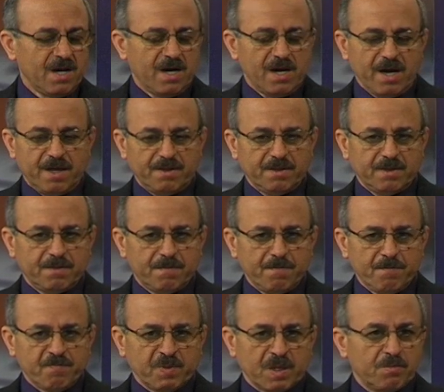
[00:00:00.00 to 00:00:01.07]
And
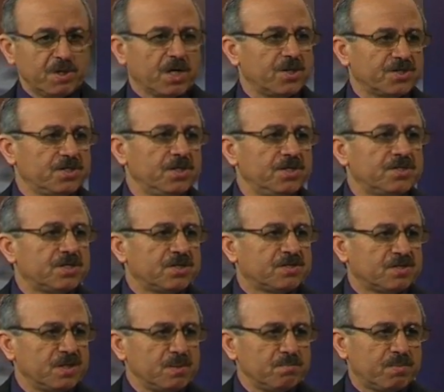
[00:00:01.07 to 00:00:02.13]
because he is the
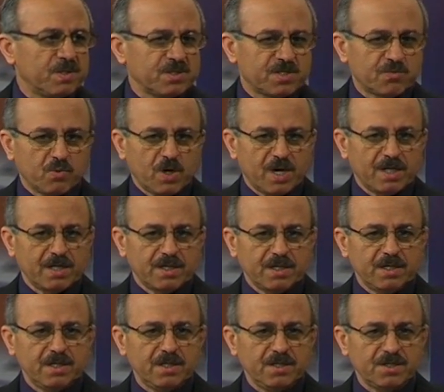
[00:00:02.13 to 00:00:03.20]
simplest one,
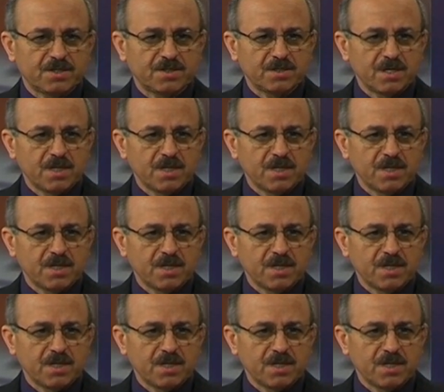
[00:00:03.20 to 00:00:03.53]
he